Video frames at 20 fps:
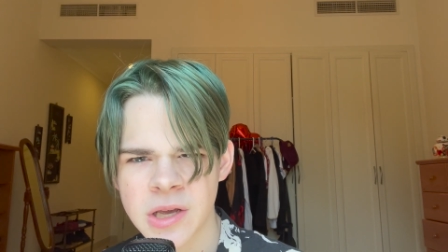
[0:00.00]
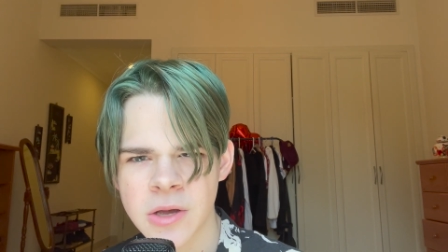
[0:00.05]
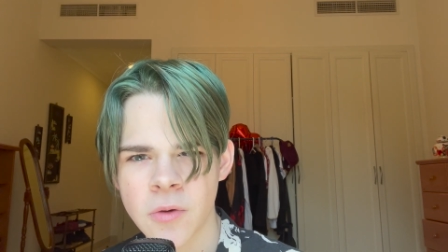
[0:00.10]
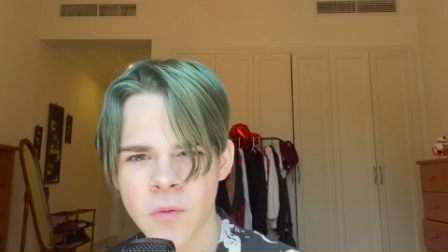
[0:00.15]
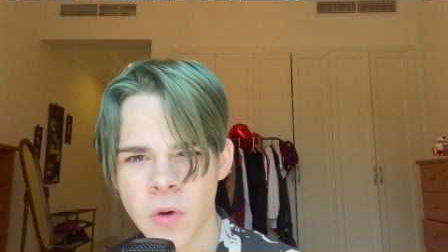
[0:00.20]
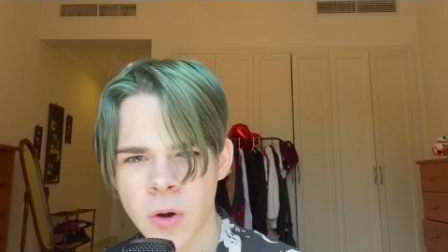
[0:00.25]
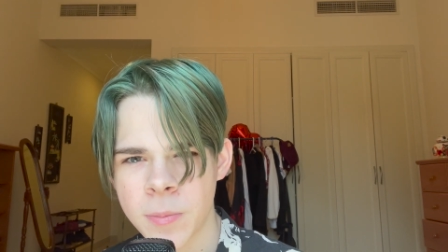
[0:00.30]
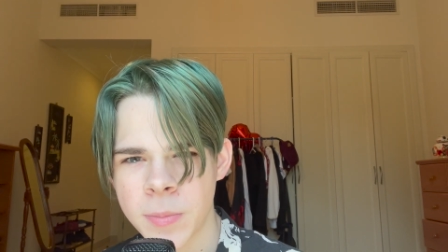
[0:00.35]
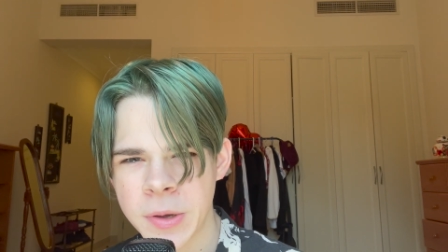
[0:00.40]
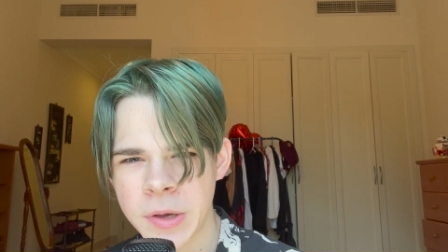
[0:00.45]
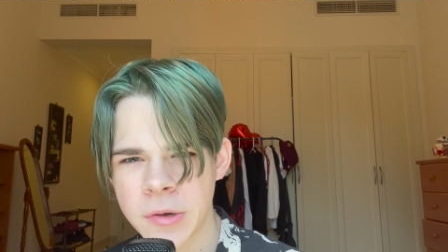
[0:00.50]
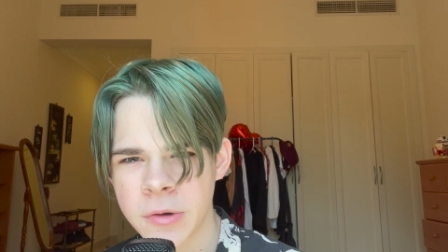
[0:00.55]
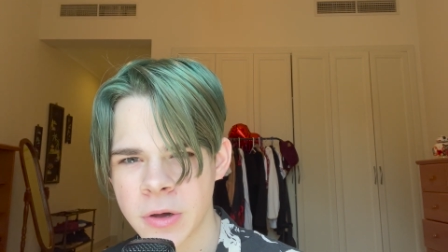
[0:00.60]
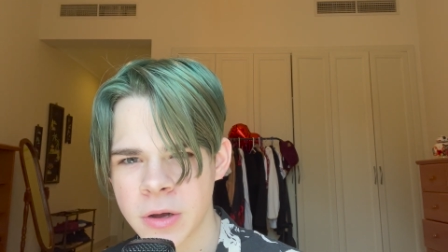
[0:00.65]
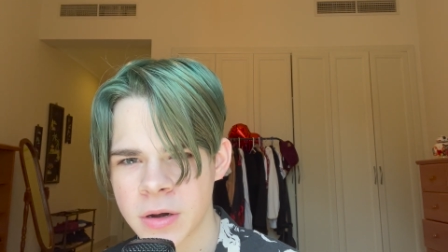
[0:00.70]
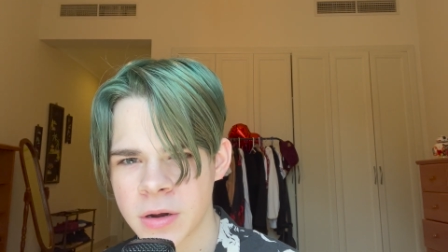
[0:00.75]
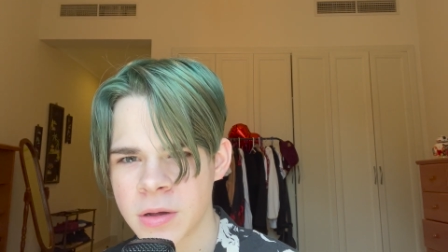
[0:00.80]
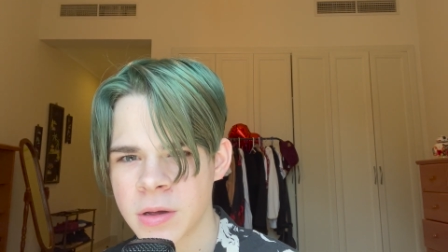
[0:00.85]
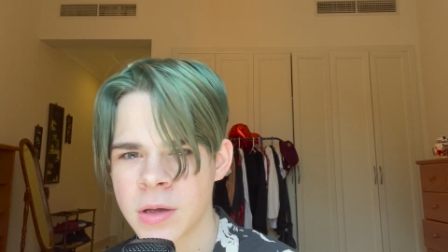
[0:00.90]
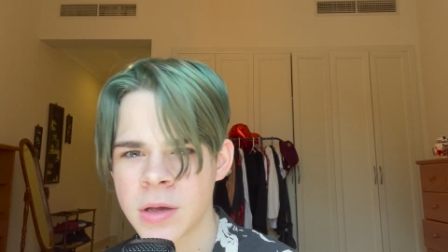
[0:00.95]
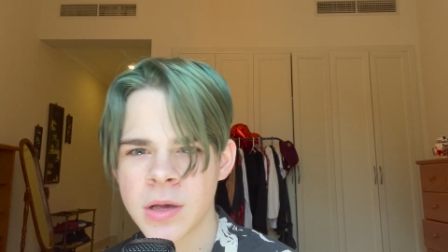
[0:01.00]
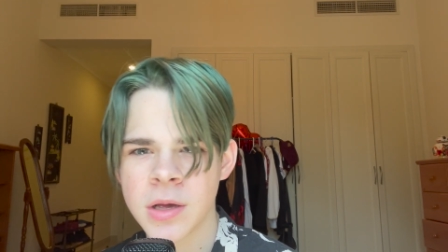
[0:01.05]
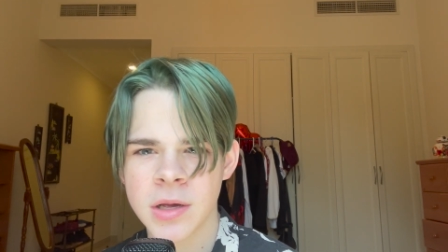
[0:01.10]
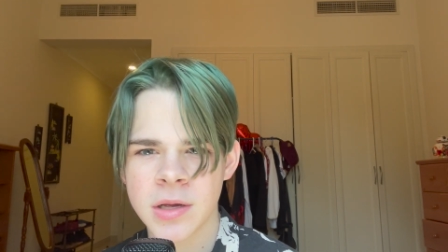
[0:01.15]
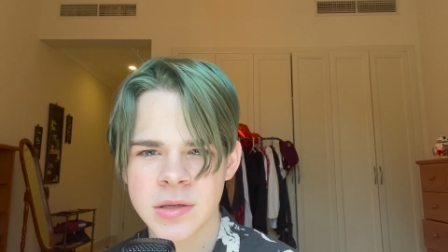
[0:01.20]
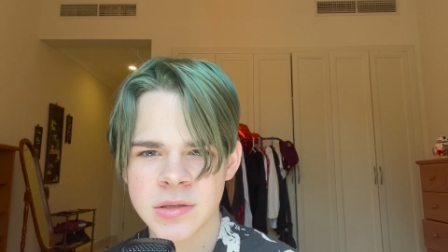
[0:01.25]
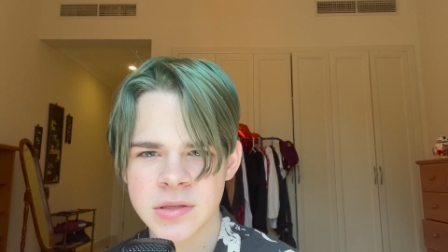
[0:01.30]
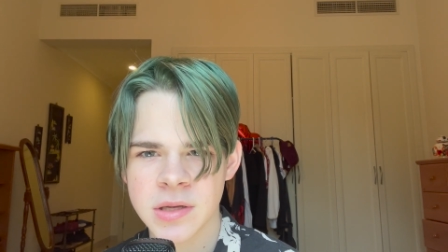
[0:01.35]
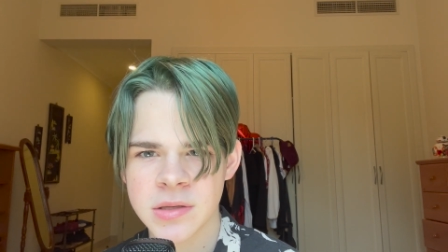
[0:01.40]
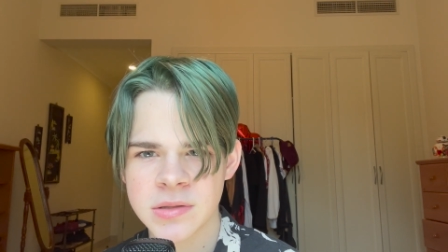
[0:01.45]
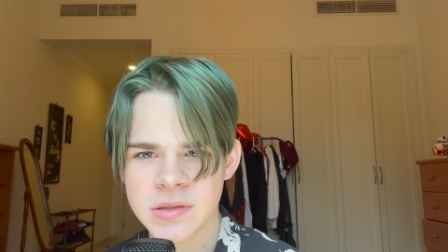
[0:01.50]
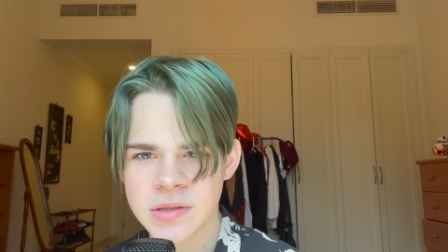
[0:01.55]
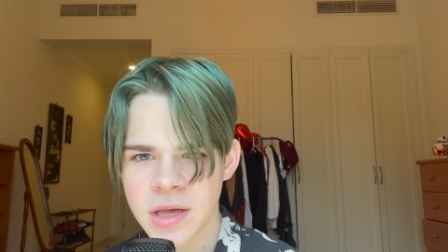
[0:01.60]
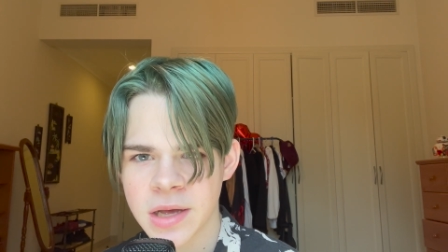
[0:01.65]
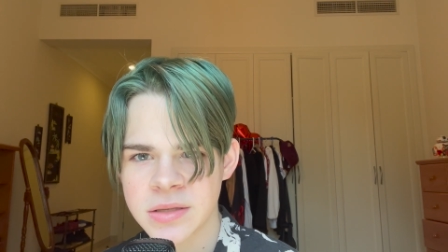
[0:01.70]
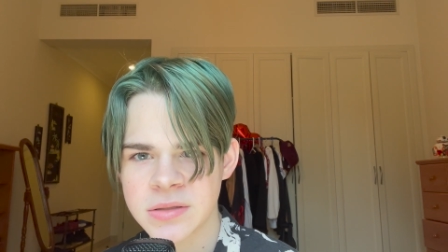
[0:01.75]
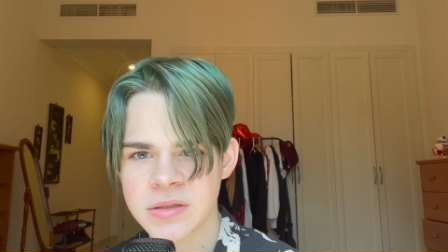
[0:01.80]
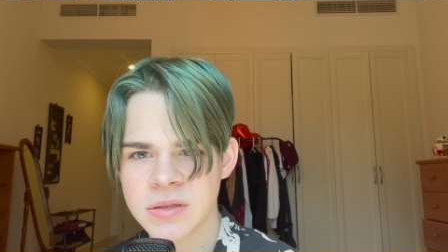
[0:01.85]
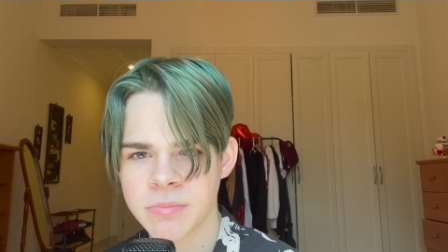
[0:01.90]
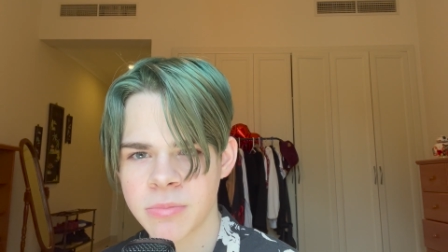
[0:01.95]
will be good, since
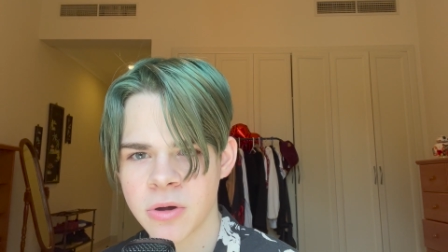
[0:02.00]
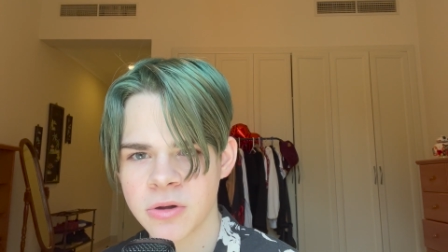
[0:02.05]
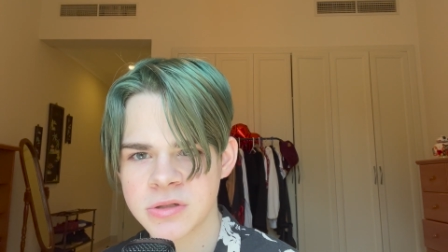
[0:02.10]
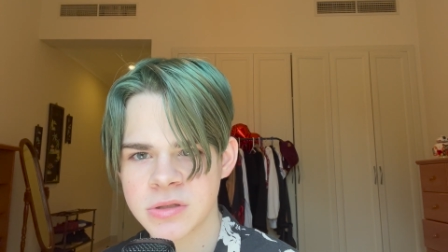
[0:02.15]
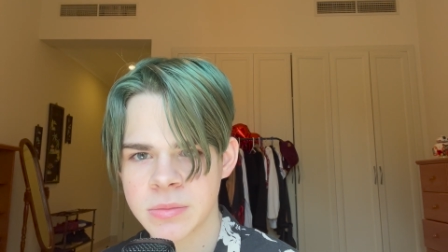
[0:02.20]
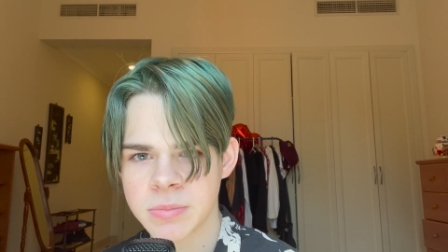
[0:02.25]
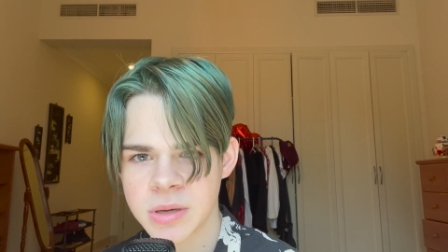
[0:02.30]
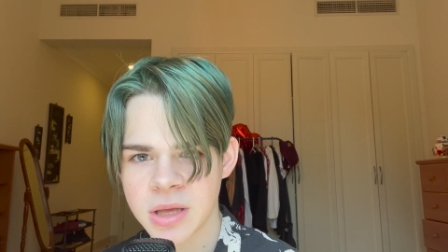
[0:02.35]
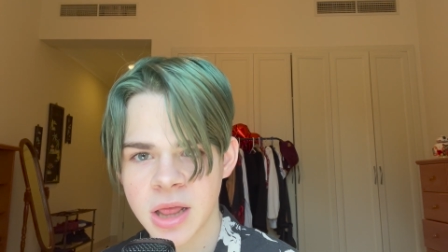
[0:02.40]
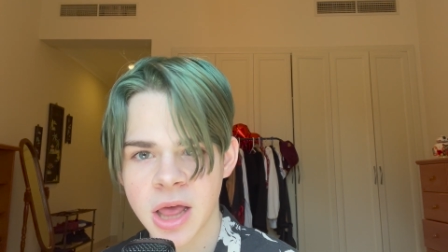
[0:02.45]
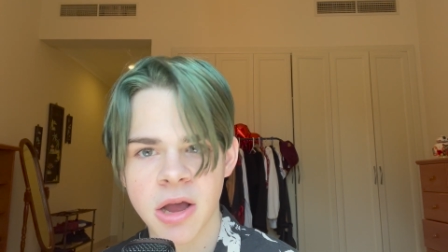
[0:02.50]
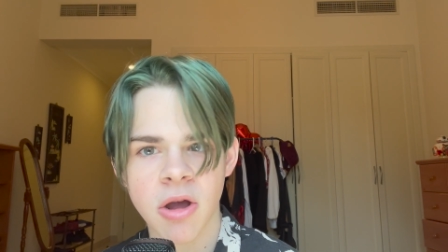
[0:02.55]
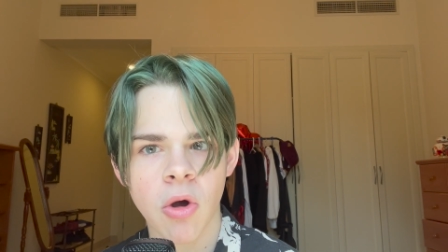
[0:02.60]
that's supposed to be like a